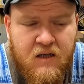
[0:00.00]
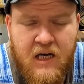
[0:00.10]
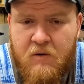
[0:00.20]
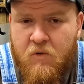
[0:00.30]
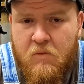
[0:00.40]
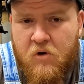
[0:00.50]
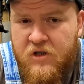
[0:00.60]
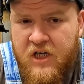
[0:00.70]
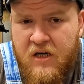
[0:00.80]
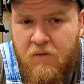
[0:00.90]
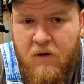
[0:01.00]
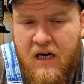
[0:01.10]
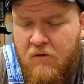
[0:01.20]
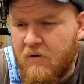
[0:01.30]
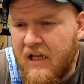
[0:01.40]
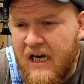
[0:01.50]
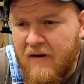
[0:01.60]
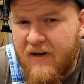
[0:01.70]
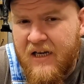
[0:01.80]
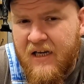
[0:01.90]
in World War II. I don't really
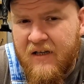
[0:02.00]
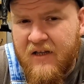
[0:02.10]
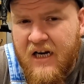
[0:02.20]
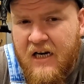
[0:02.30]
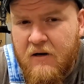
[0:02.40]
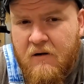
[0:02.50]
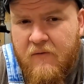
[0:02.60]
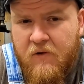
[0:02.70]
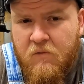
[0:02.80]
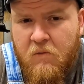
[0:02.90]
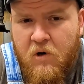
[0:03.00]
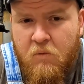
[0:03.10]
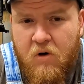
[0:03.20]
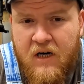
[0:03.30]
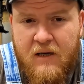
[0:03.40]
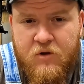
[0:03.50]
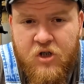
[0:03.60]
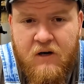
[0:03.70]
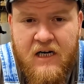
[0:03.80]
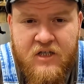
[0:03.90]
have any that I know of in World War I. I'm
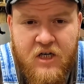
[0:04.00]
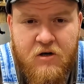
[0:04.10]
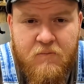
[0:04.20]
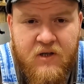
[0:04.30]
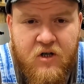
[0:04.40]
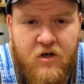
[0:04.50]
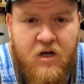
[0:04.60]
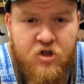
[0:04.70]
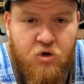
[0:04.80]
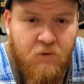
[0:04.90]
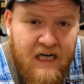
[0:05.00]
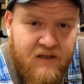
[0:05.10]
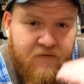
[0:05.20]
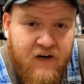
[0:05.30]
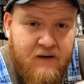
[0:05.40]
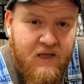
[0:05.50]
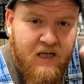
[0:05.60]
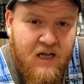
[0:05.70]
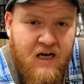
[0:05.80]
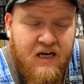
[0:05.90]
sure I do, but they're not direct family
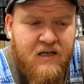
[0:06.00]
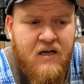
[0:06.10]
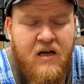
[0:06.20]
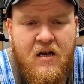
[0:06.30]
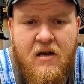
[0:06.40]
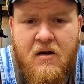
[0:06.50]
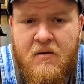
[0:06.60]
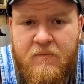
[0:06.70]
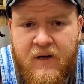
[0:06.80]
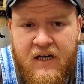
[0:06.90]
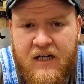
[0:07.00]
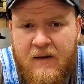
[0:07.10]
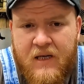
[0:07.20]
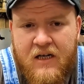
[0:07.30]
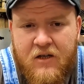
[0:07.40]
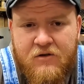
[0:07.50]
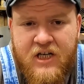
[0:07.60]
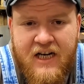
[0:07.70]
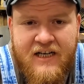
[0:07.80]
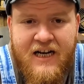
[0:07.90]
line. But I'm like
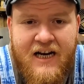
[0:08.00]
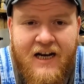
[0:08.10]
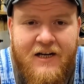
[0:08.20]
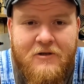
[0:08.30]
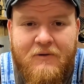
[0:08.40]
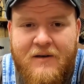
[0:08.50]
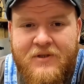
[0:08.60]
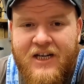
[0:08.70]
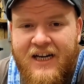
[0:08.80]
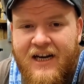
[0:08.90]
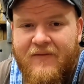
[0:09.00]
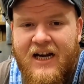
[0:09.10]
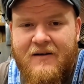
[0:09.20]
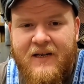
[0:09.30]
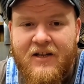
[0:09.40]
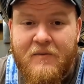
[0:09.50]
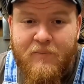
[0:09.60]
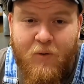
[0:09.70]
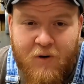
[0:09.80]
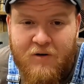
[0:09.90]
Lieutenant Dan is what I'm saying. I've got them in the
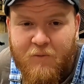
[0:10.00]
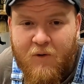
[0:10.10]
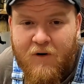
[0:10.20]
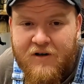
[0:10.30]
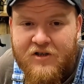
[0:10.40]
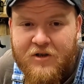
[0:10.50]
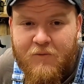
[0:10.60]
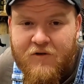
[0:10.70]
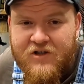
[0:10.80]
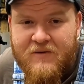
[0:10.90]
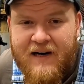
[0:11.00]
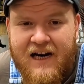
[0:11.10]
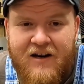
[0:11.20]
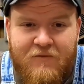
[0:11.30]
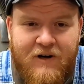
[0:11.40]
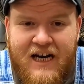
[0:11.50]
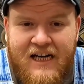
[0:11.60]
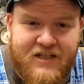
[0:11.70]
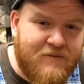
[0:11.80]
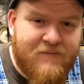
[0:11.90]
important wars, the wars that mattered. We
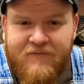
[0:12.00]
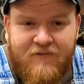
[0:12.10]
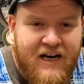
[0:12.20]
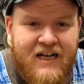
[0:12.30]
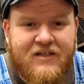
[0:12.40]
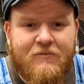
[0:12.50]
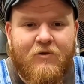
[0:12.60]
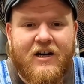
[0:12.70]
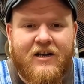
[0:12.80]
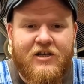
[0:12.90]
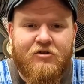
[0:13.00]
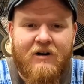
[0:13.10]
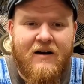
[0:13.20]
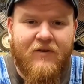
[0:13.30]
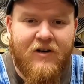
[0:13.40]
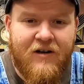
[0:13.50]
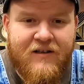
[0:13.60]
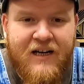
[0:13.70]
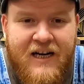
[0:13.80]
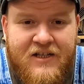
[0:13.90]
got some Red Clay Traveler
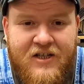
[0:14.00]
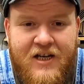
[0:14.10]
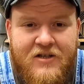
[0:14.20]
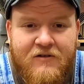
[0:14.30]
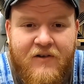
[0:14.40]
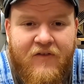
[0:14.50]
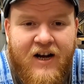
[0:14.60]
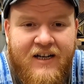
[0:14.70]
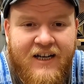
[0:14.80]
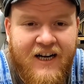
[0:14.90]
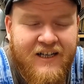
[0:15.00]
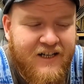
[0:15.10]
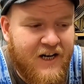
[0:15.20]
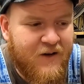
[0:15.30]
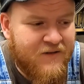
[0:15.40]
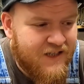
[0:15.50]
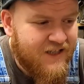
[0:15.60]
ancestry fighting in it, you know.